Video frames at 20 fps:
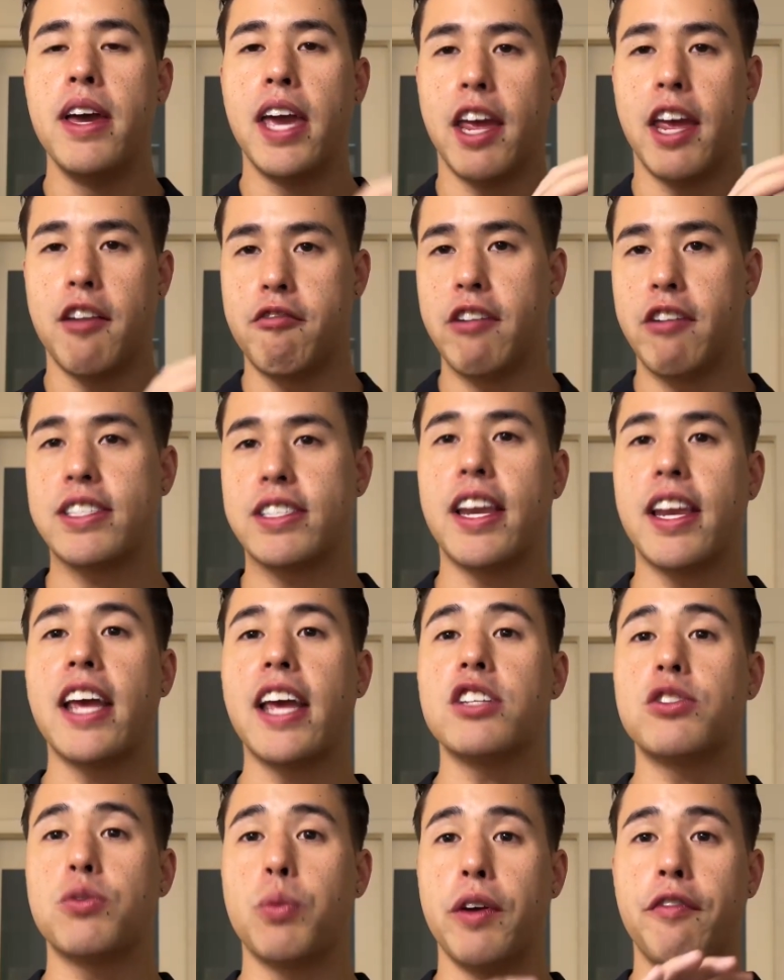it
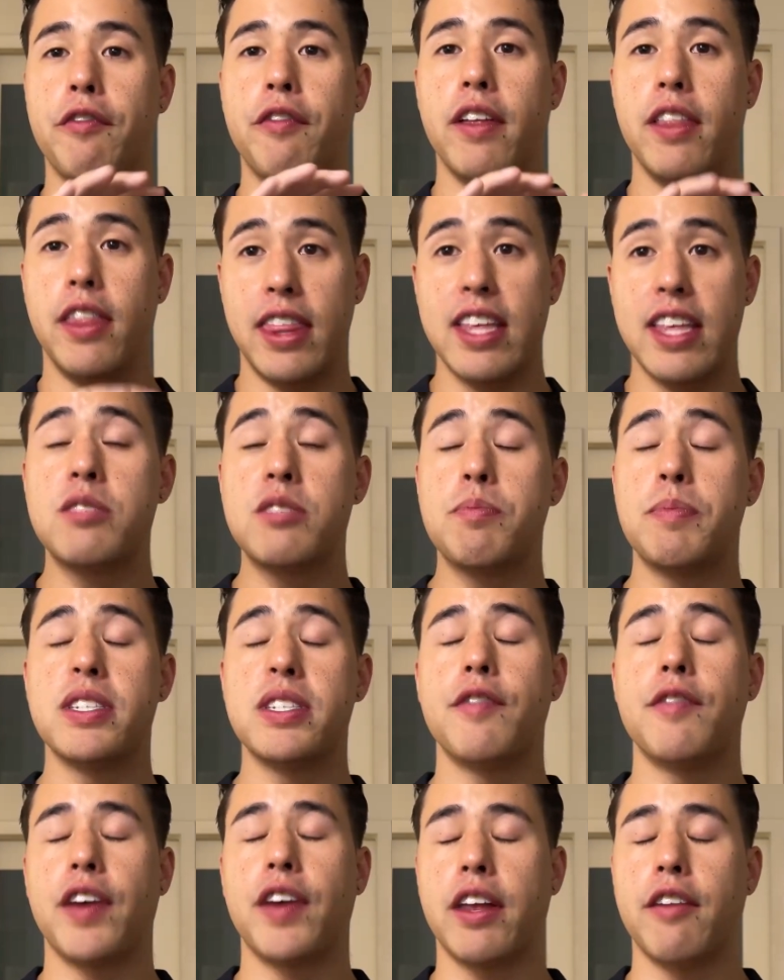resonates with this
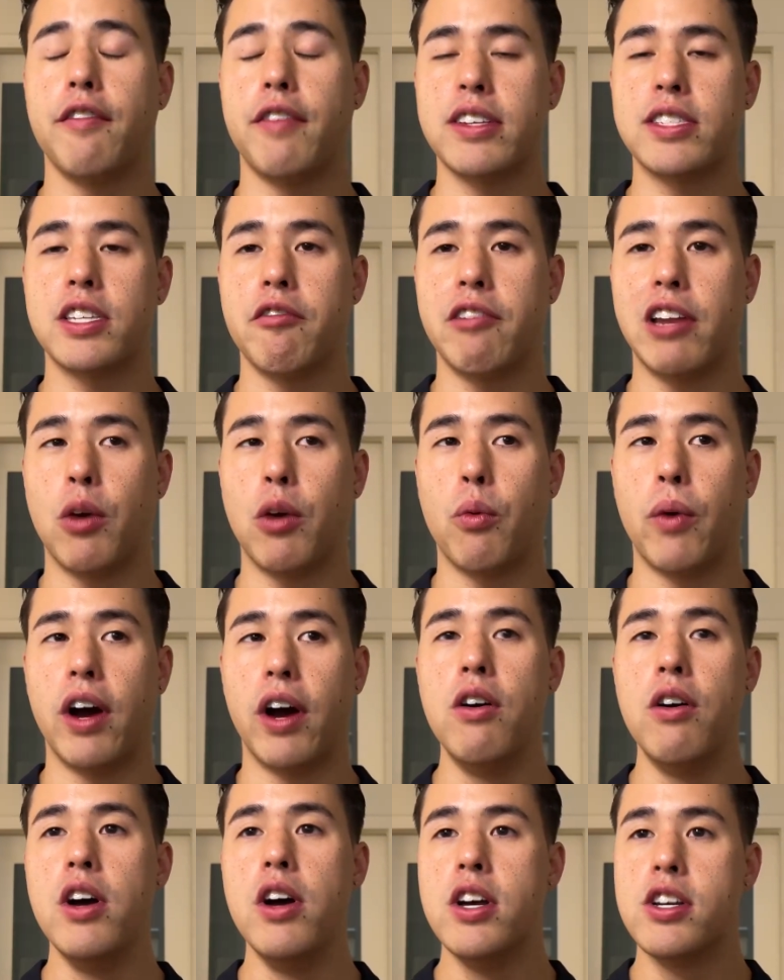specific investor really
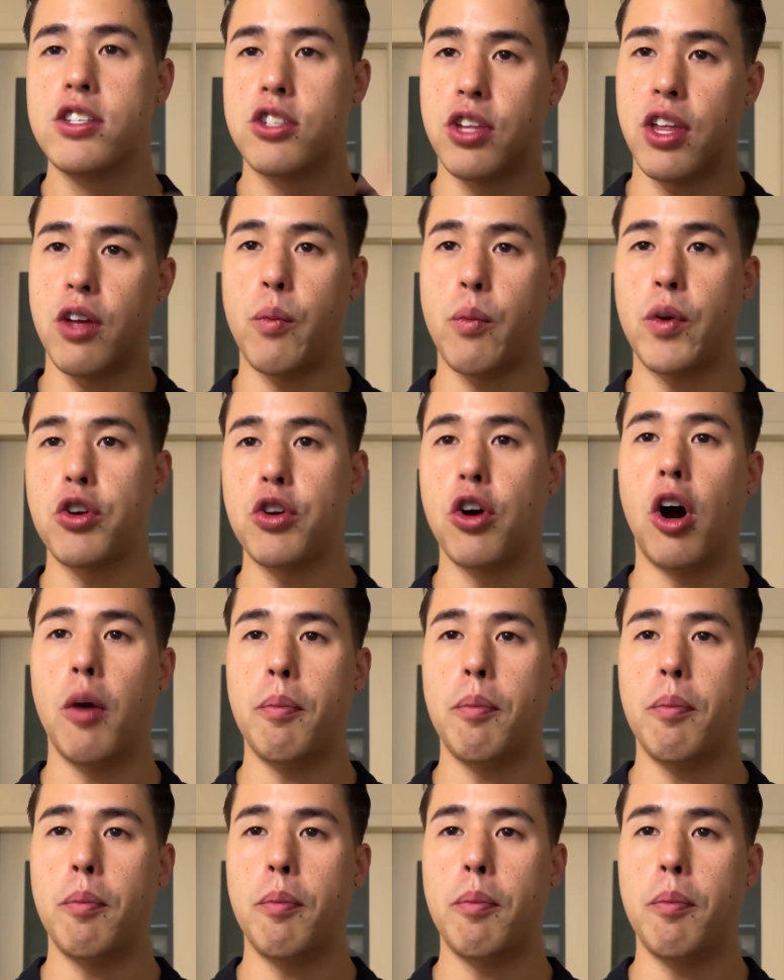well, so that when you hop